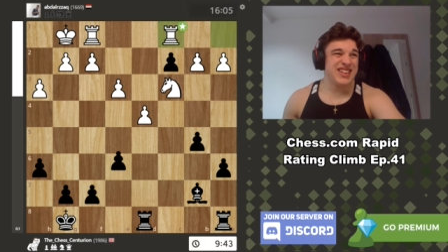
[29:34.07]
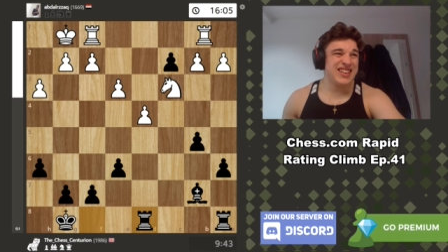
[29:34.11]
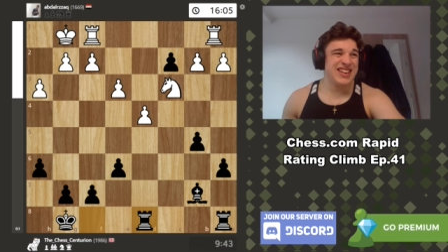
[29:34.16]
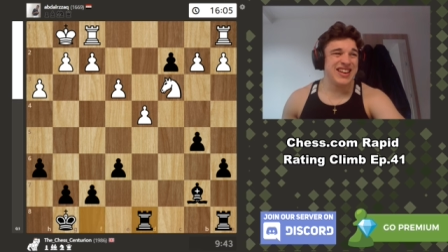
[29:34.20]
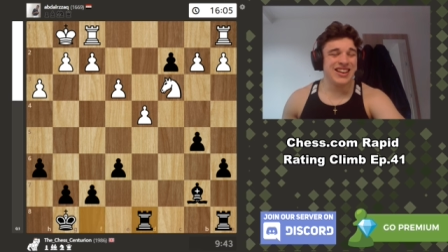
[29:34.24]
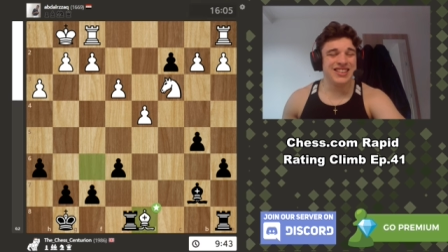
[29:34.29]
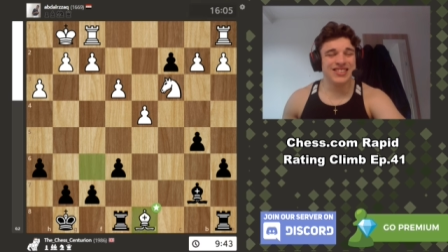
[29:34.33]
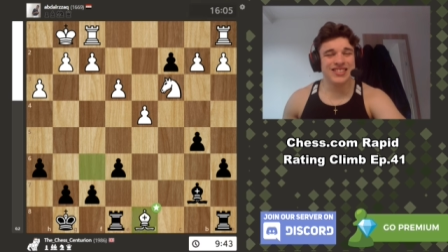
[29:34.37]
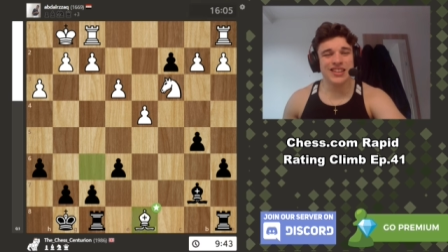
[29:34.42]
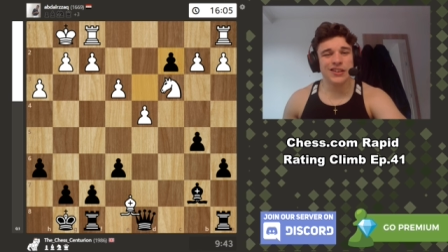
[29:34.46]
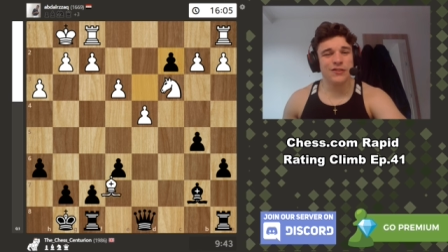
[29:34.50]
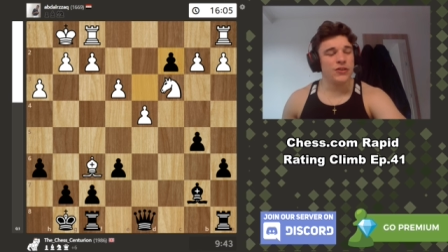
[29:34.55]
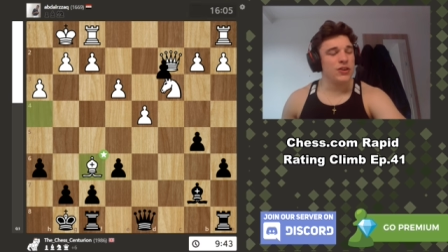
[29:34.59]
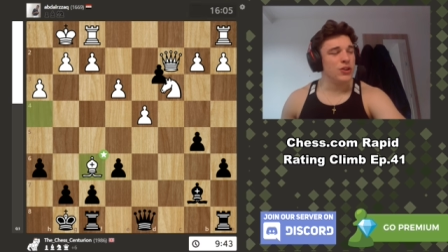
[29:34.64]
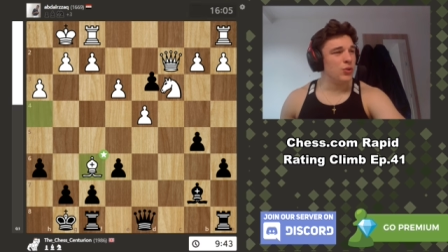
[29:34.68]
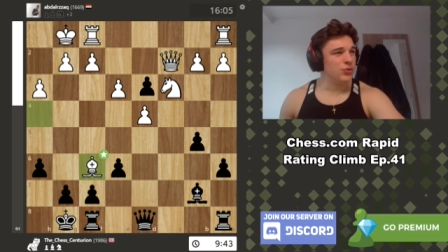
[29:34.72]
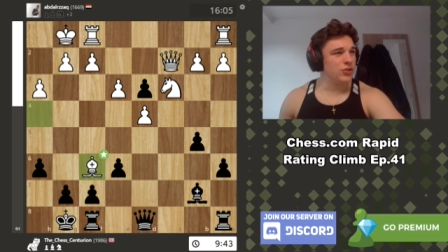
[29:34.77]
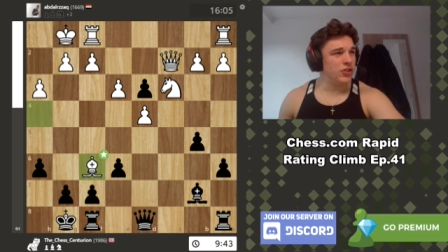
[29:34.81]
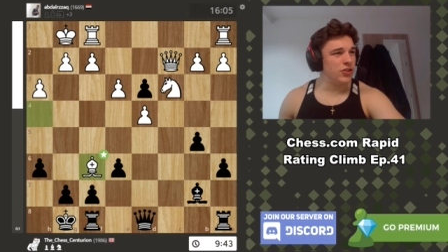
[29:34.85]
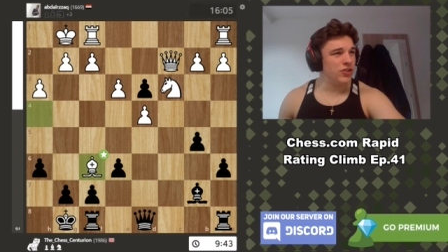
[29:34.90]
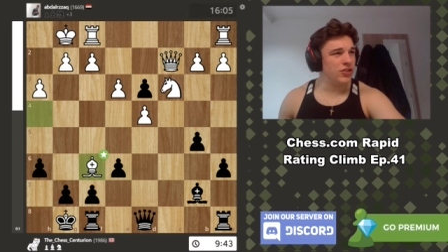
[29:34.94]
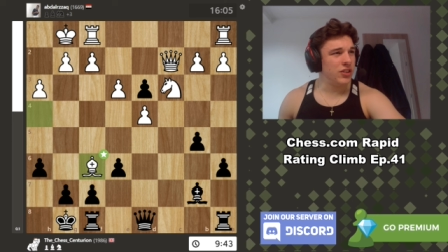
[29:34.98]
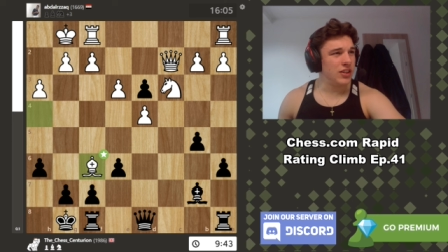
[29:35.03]
It's
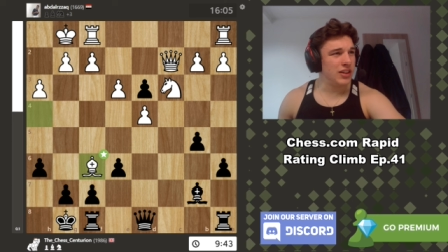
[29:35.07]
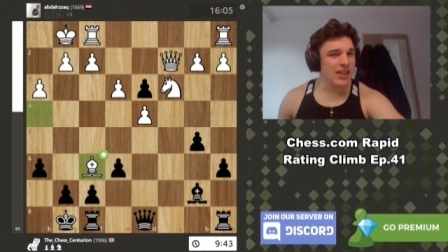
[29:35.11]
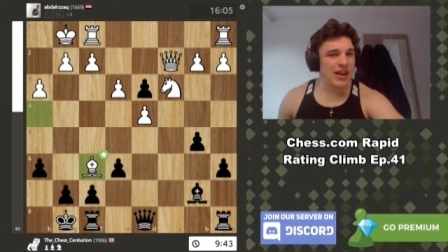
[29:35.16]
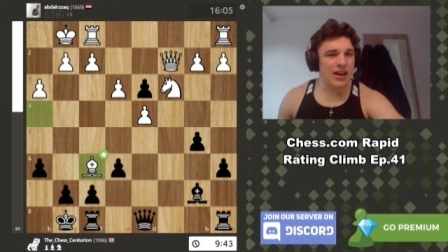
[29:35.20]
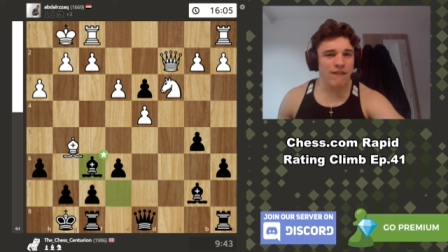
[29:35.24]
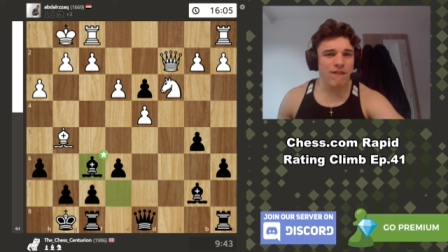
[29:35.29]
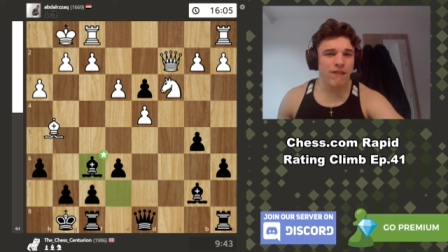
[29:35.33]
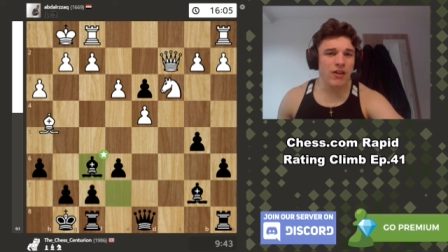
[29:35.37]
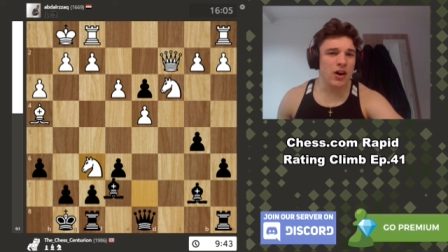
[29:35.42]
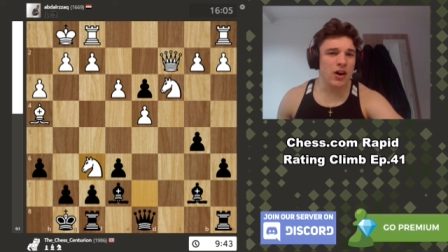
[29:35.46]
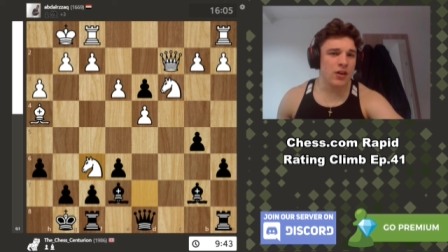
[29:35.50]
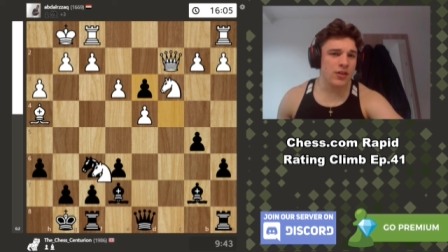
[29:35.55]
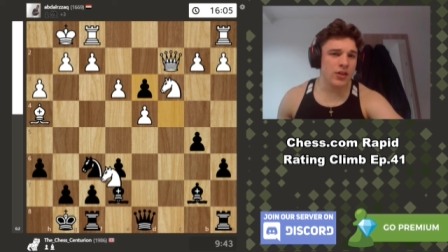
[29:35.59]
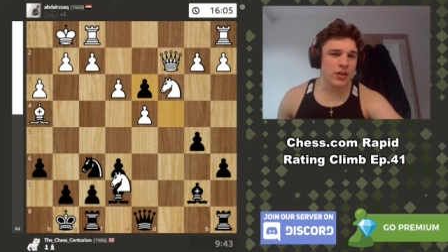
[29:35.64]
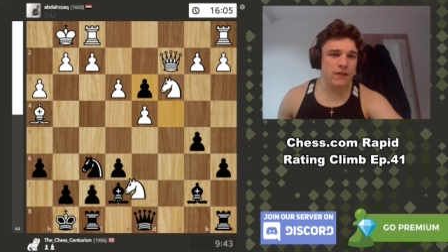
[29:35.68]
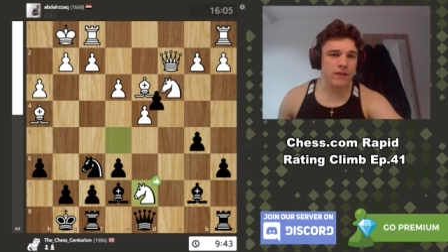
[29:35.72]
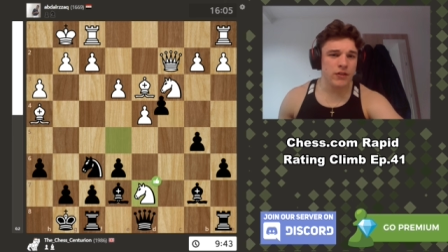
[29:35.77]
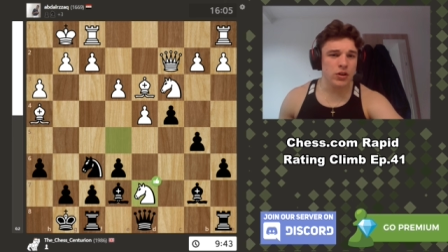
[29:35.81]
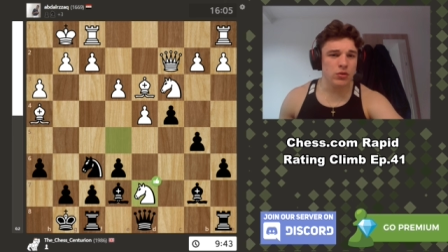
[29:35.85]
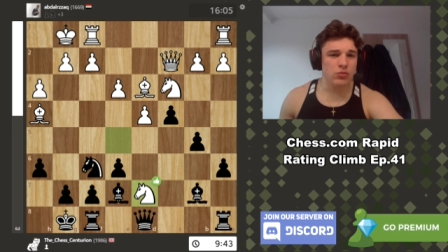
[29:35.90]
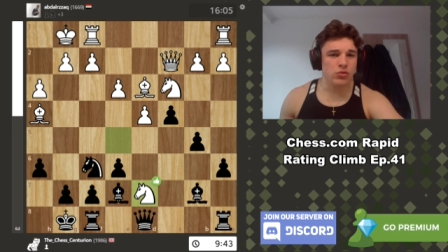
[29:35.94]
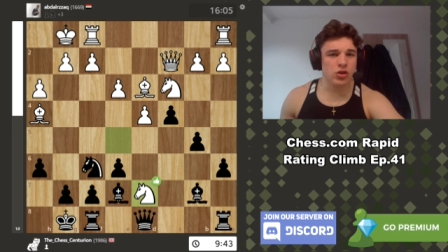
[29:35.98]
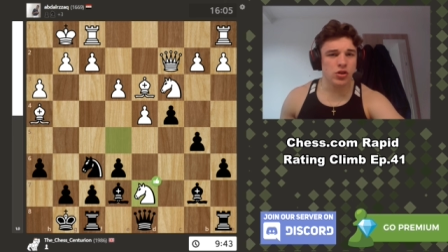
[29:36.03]
difficult to see that far in the
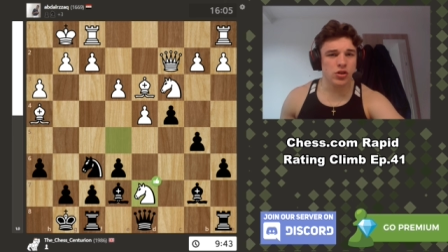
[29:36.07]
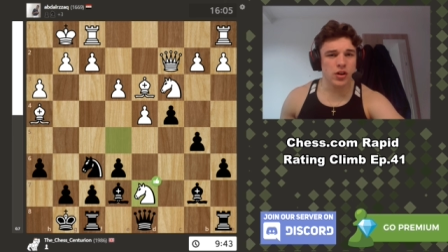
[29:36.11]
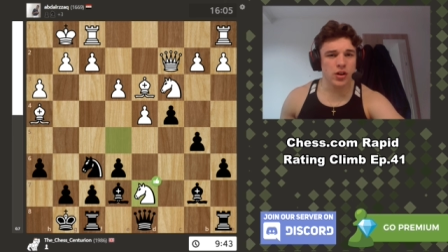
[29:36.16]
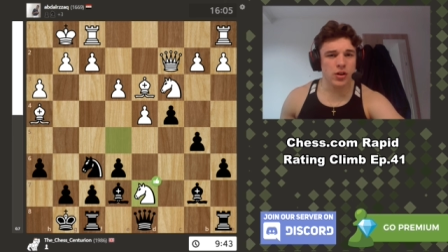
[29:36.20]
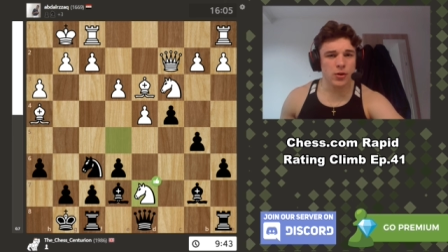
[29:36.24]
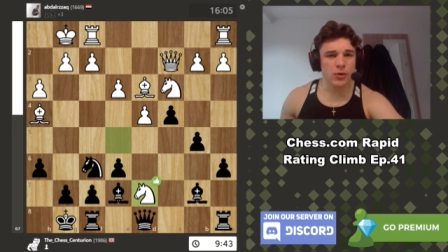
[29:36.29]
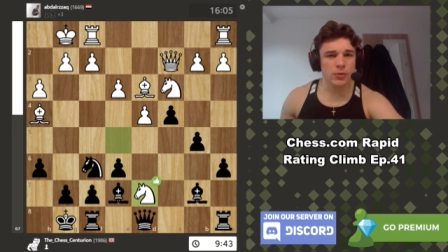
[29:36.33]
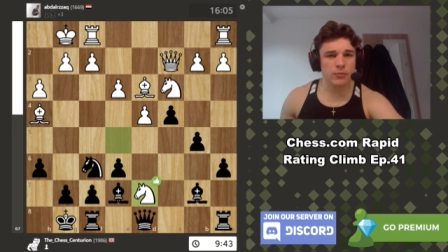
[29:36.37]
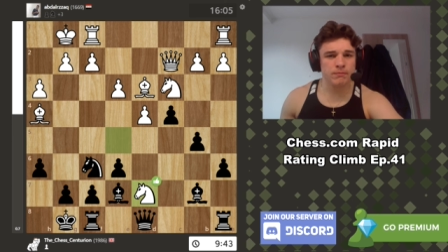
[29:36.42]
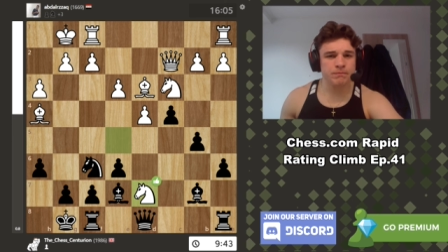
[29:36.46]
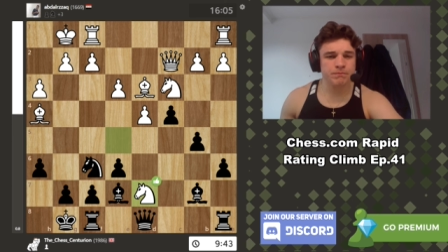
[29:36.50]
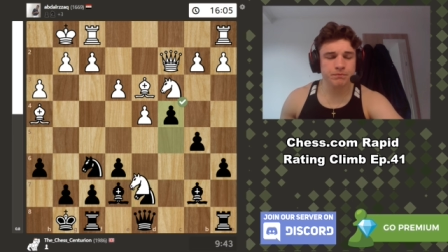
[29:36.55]
future, though.